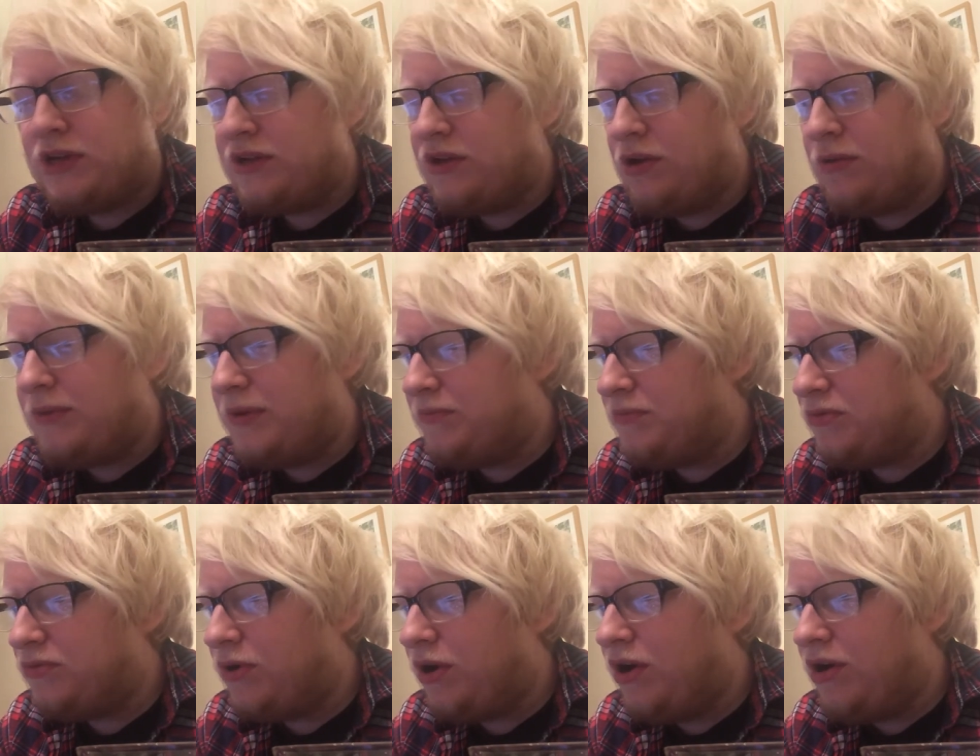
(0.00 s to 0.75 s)
Can't
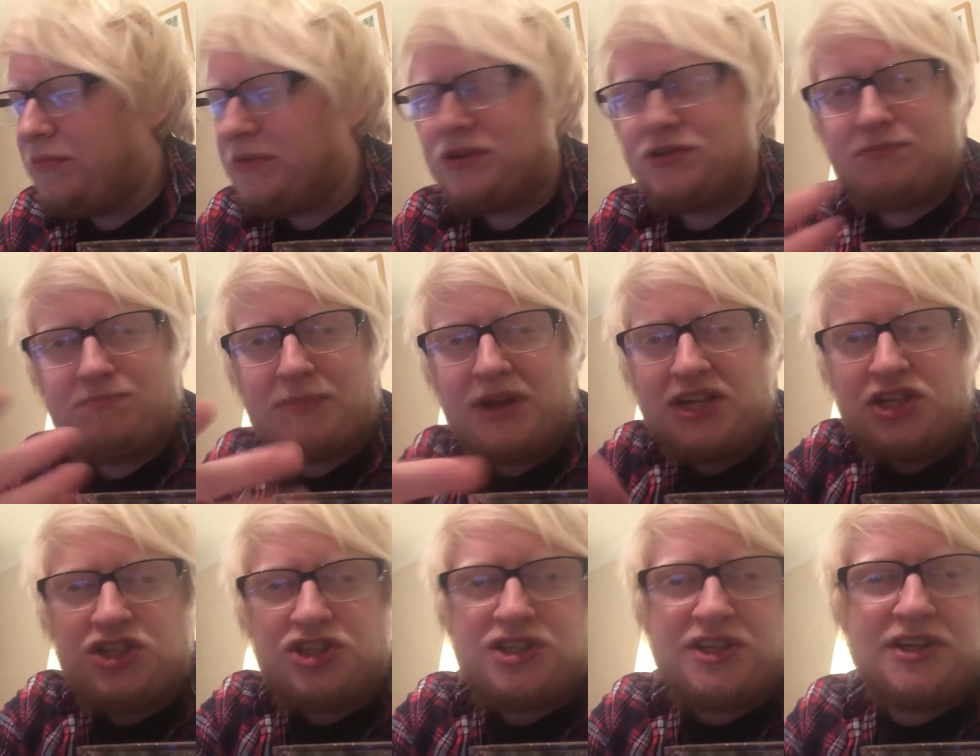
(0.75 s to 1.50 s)
remember what hop I
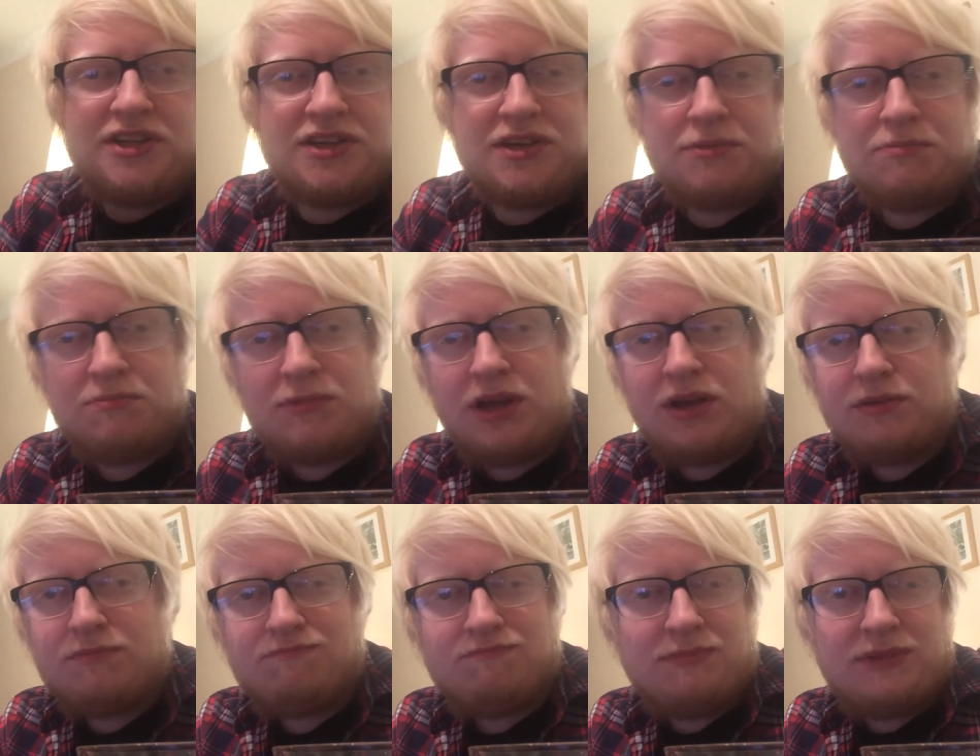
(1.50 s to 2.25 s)
mentioned it like
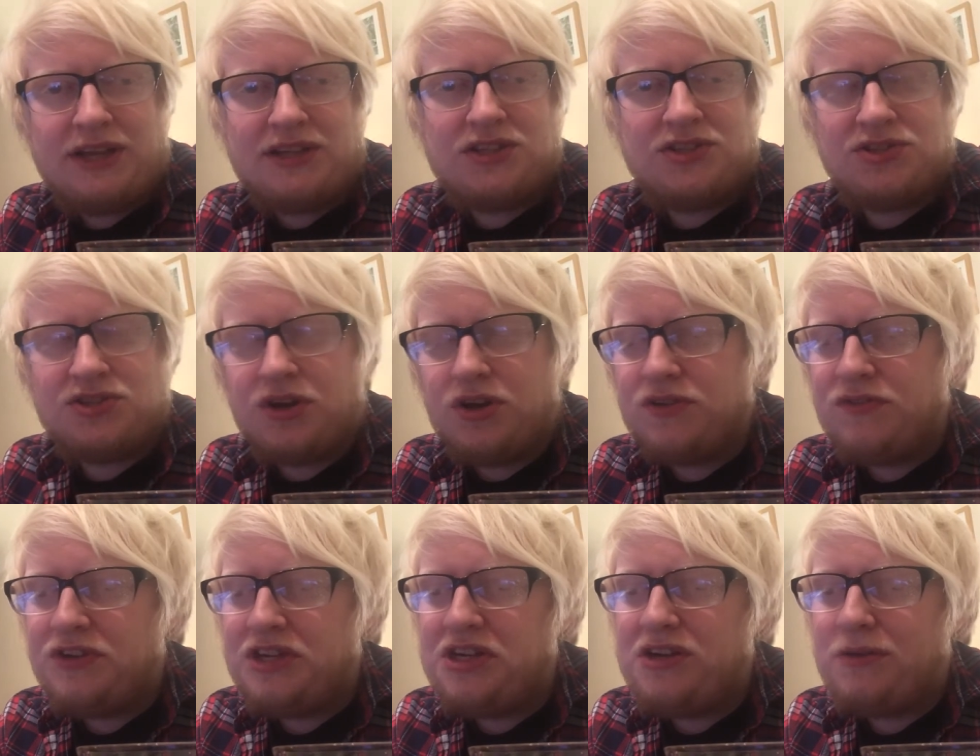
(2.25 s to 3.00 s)
at the start
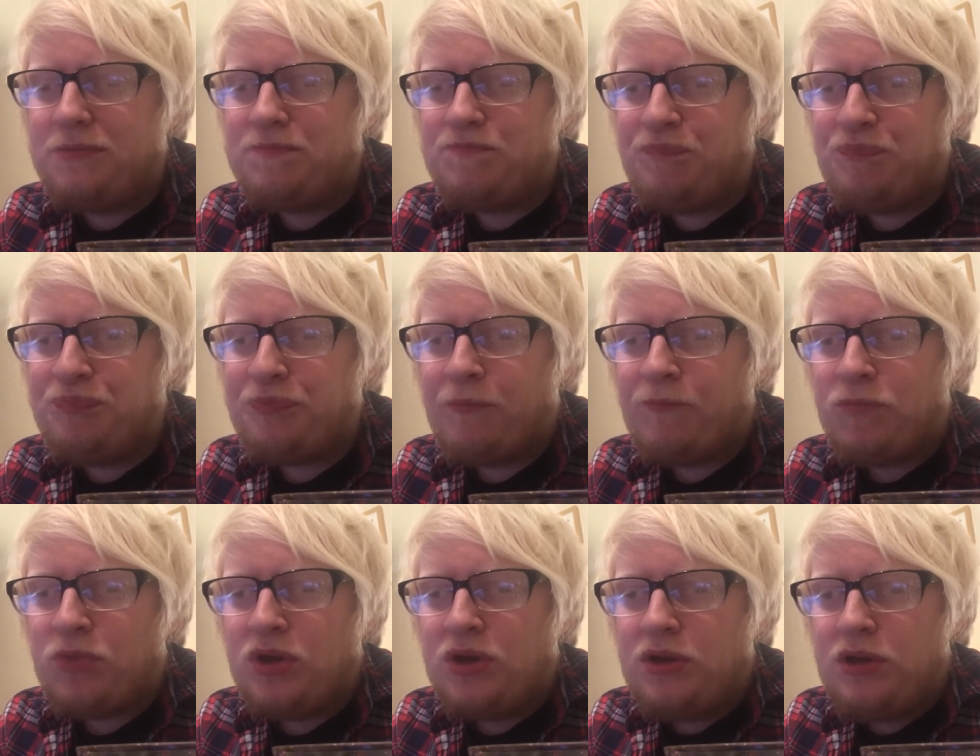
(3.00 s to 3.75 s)
of the video,
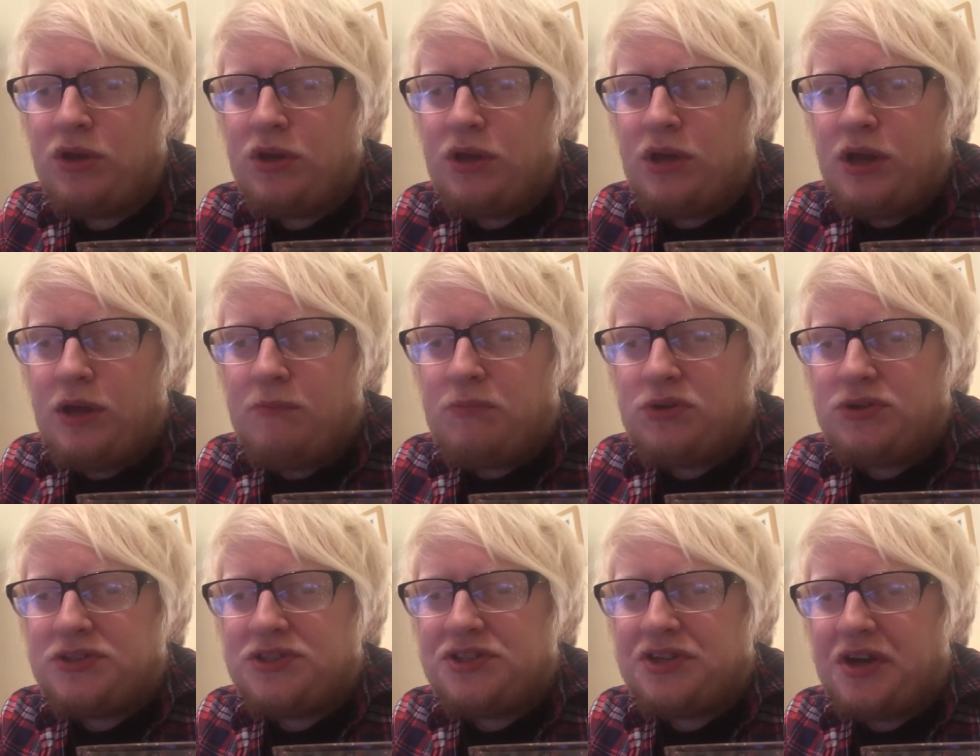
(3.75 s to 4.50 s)

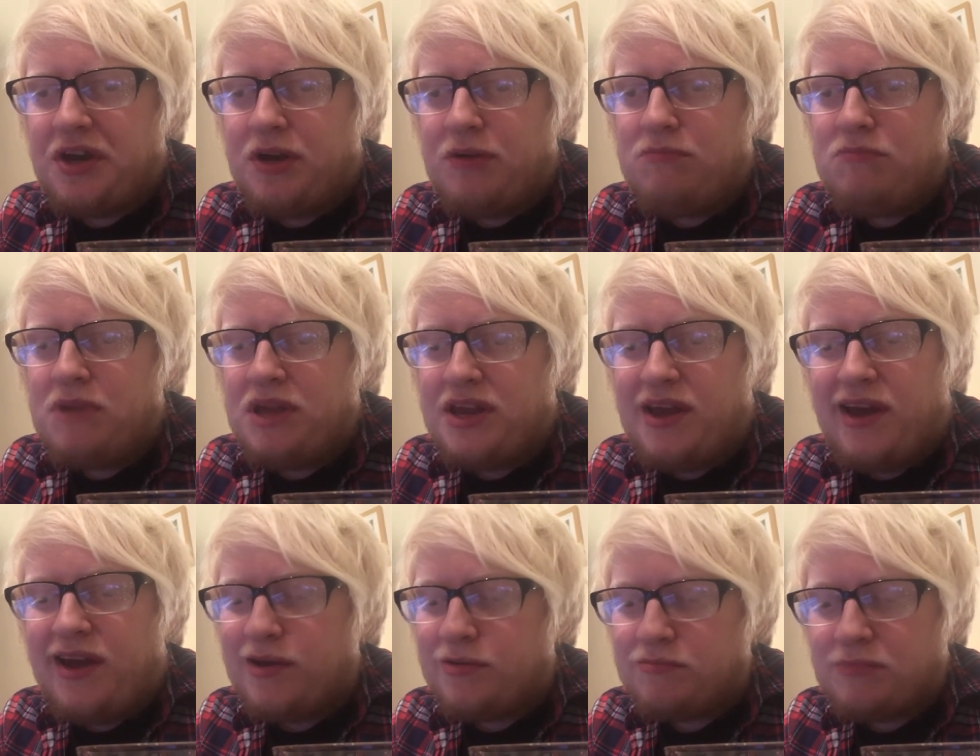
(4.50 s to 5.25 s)
but
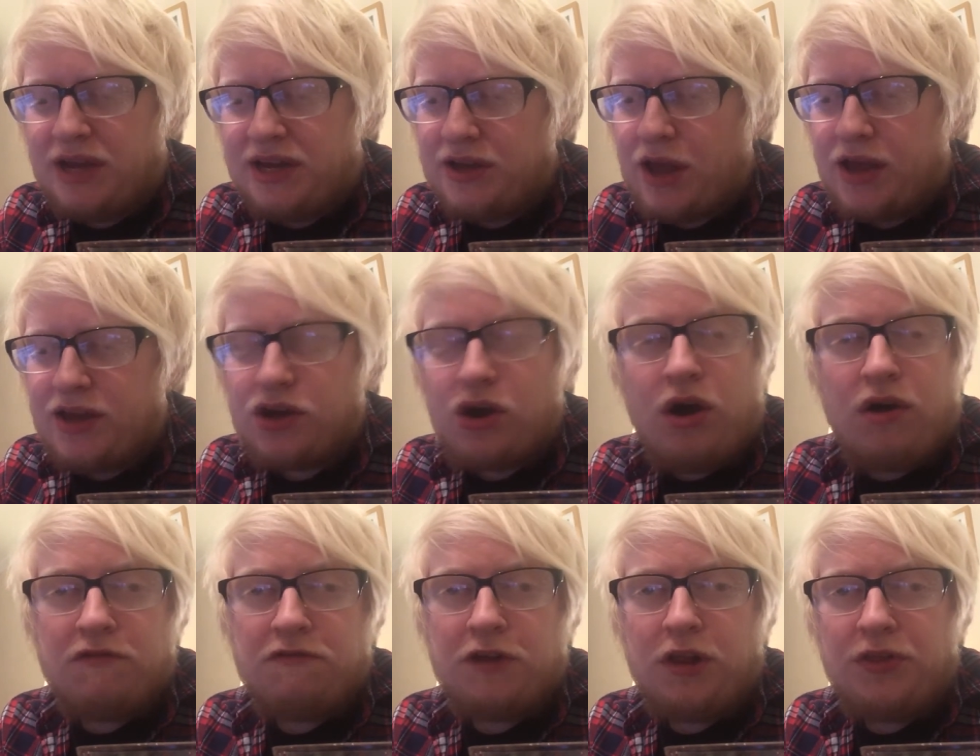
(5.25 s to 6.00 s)
yeah, I
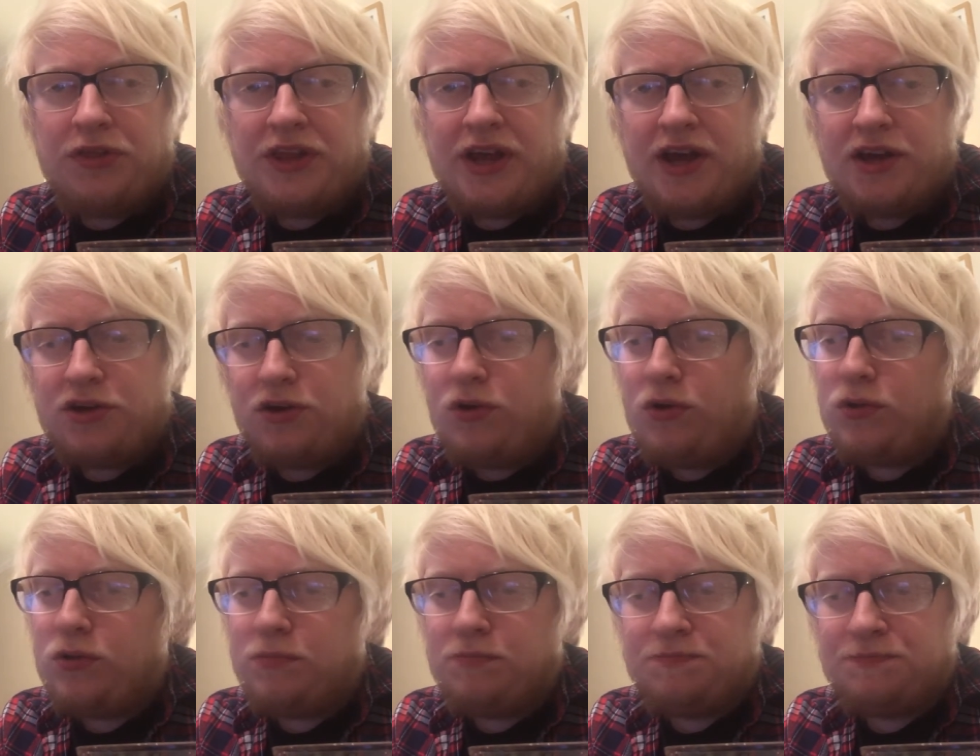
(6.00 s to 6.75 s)
can't fault that at
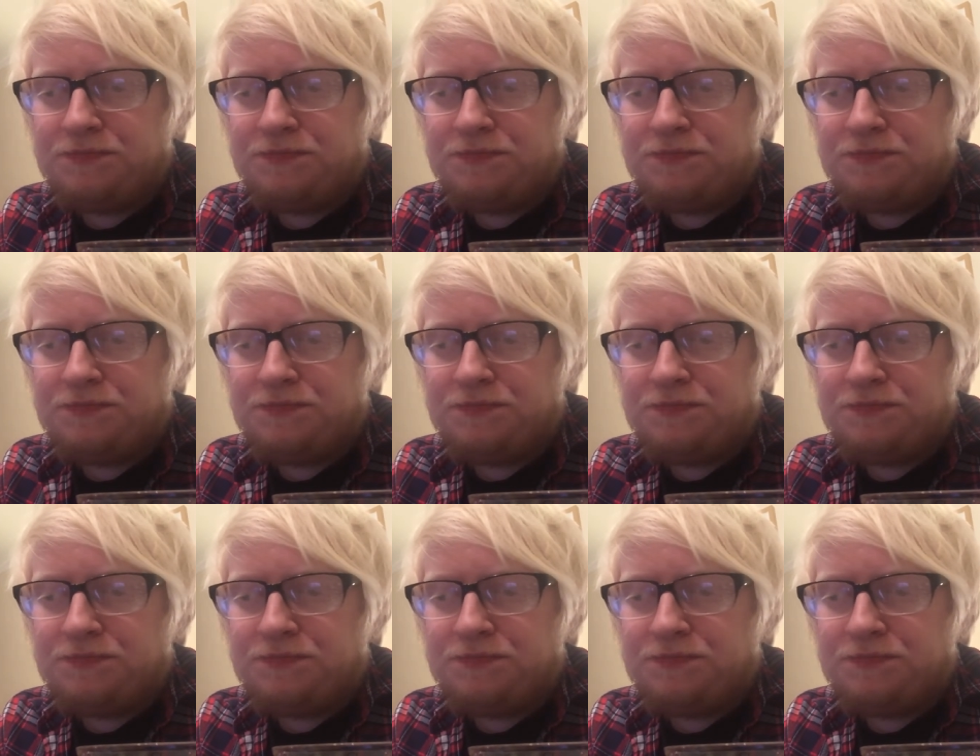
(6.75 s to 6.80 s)
all.